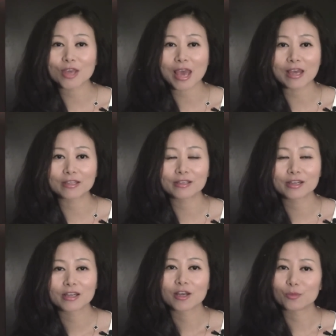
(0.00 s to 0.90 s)
you had
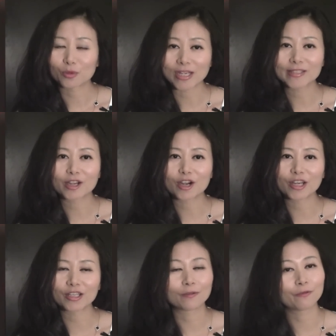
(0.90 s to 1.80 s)
a price
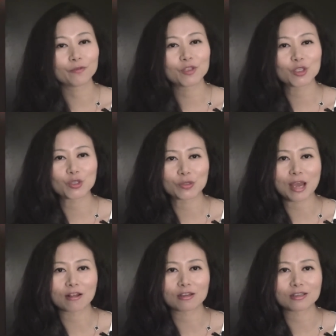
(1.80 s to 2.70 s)
target of
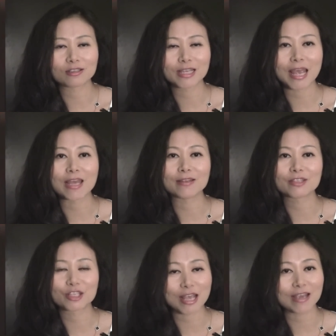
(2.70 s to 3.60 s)
$52,
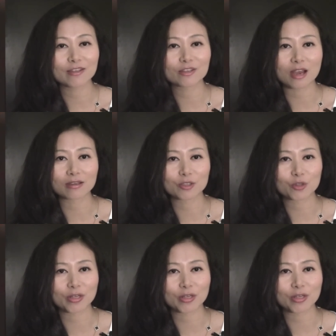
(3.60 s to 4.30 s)
and today the stock is